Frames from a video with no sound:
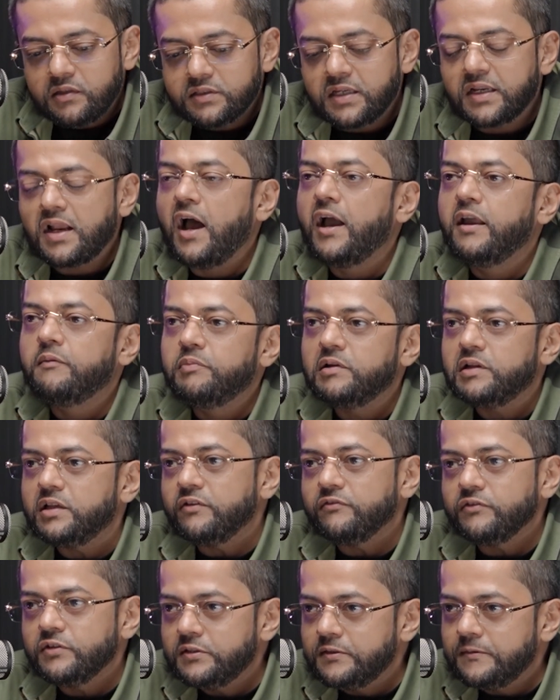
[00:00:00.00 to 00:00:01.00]
that I
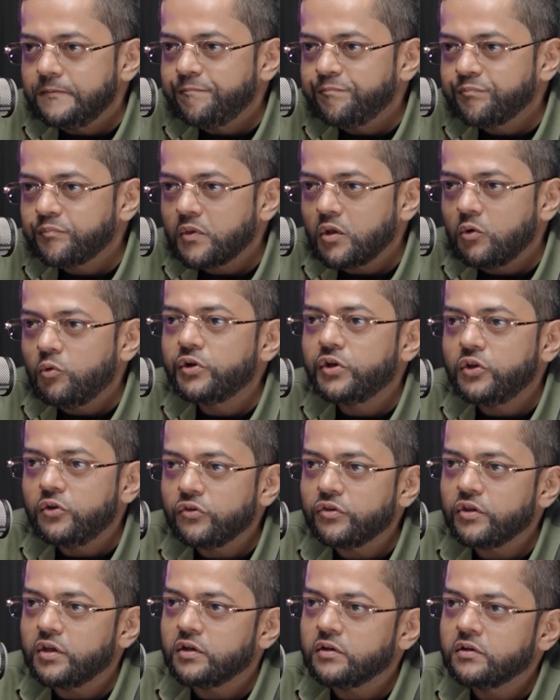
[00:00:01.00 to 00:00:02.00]
believe in. What do
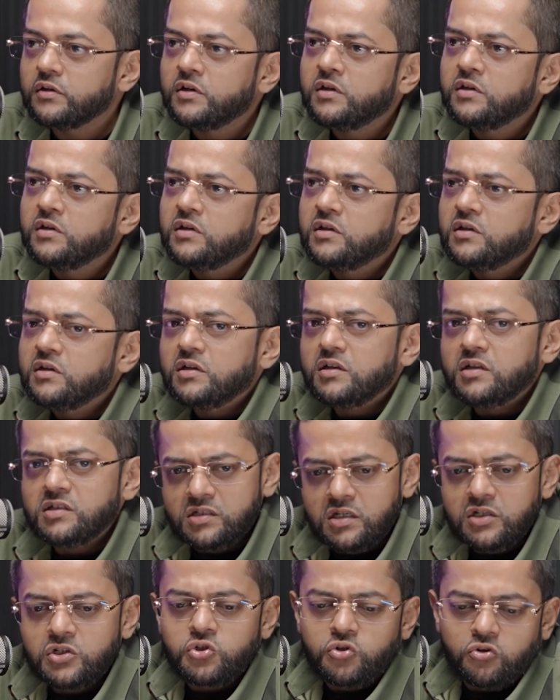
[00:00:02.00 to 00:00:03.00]
you think?
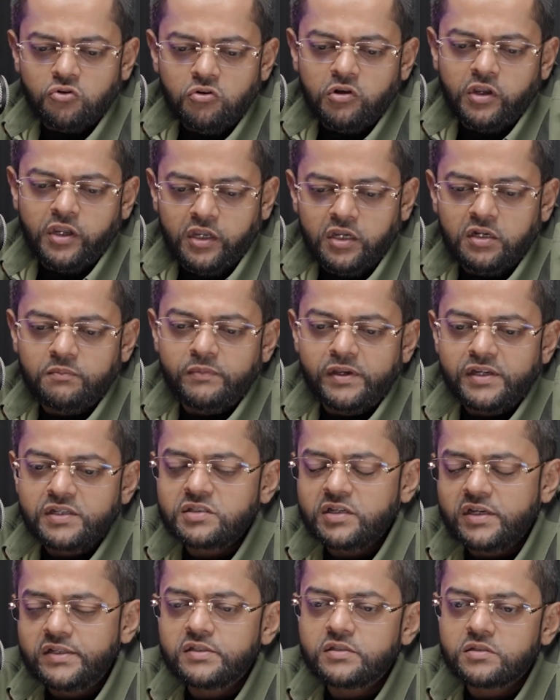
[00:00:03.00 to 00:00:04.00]
He's like, sure, okay, it
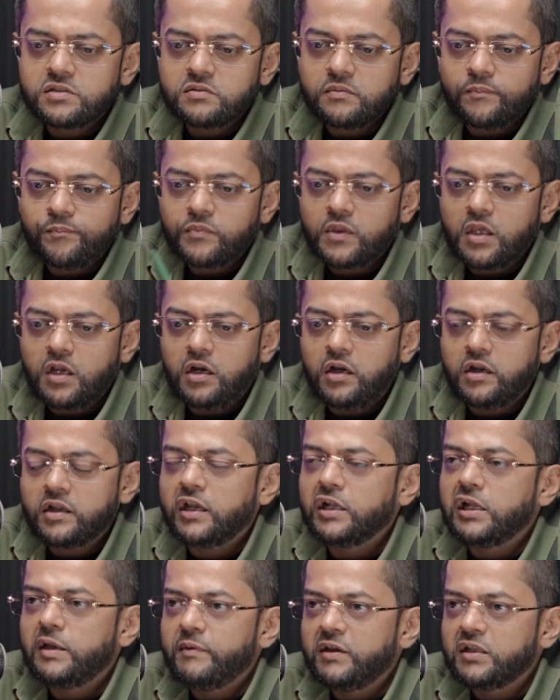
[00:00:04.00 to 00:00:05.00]
makes sense.
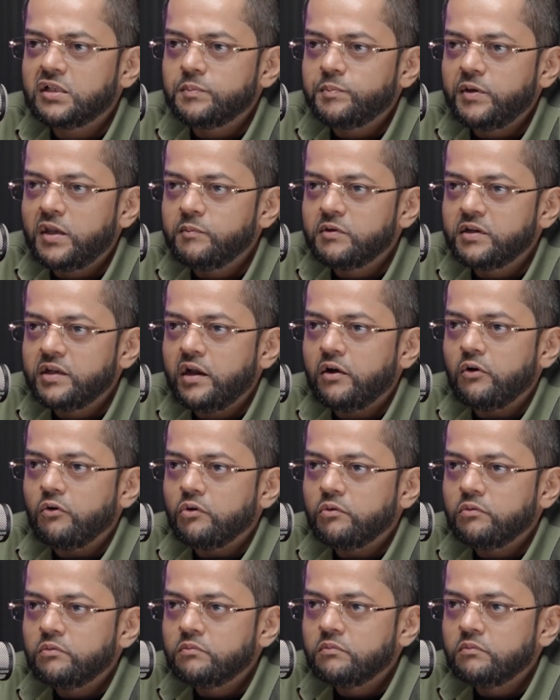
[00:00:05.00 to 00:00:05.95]
Can I make the payment now?